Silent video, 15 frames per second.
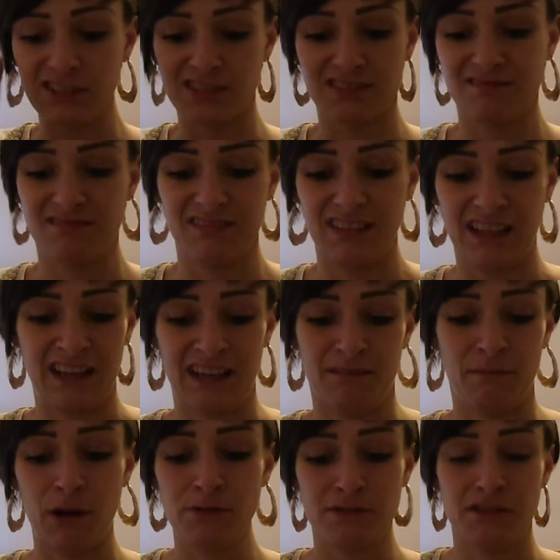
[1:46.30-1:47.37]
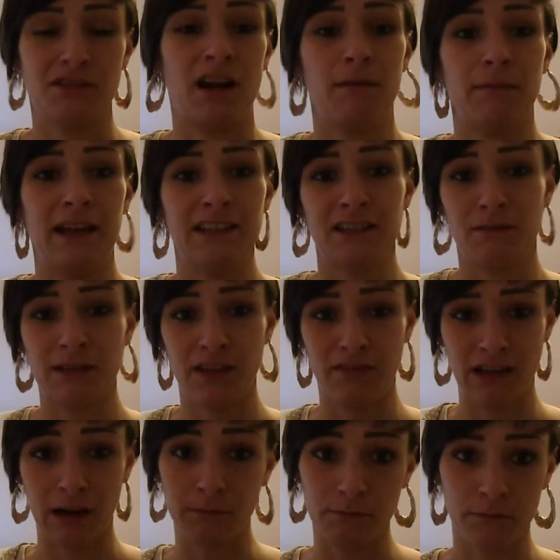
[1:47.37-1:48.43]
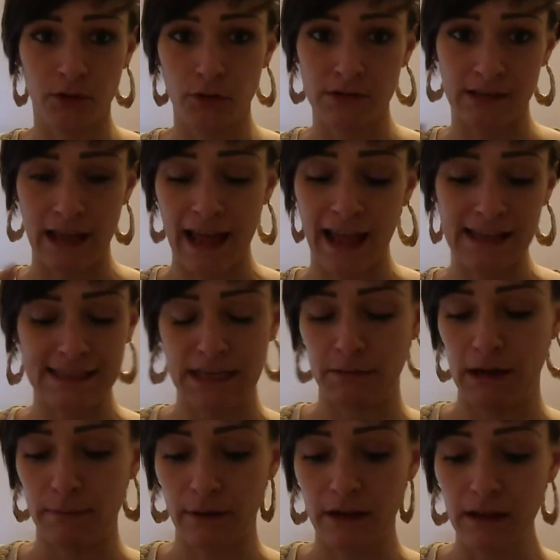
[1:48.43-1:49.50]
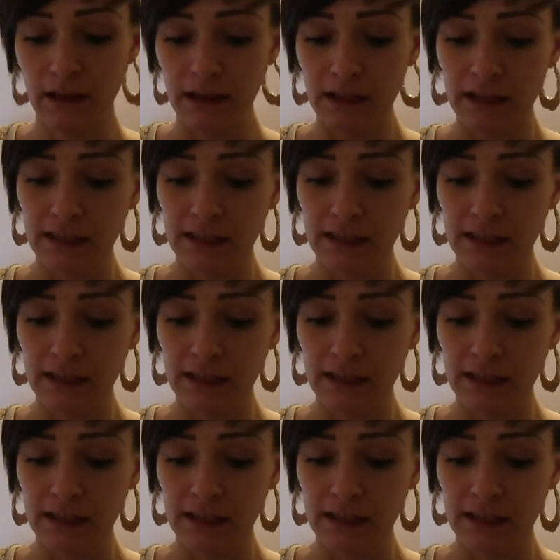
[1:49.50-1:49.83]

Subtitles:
Just, yeah, most of the time they end up giving up and using their hands anyway, but